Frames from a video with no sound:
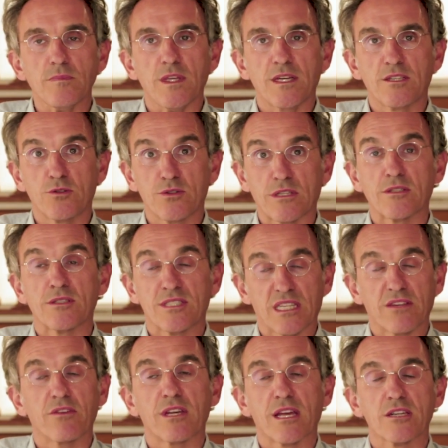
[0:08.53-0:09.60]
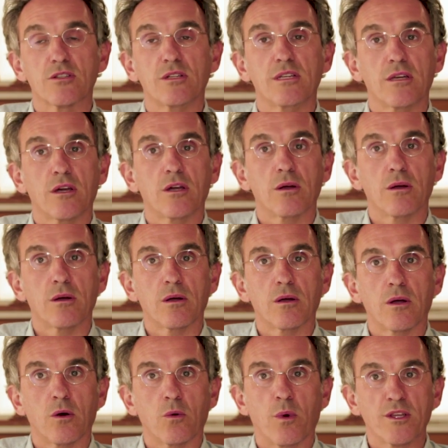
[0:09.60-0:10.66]
in 2007, actually
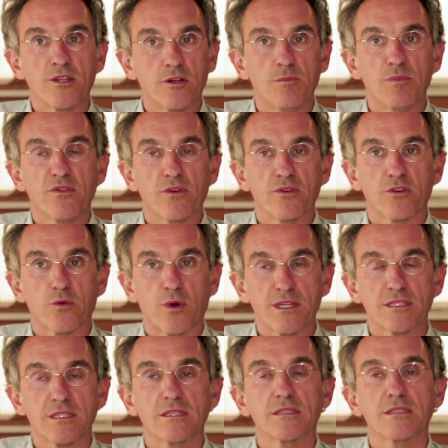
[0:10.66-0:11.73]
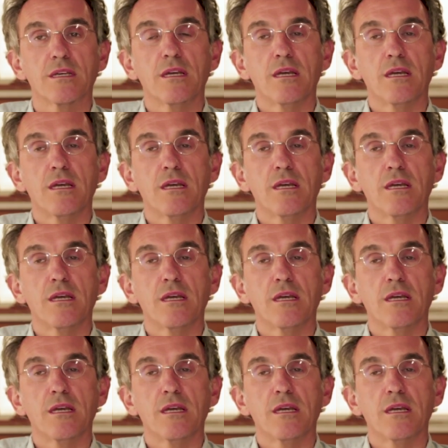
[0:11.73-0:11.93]
1 year before the crisis,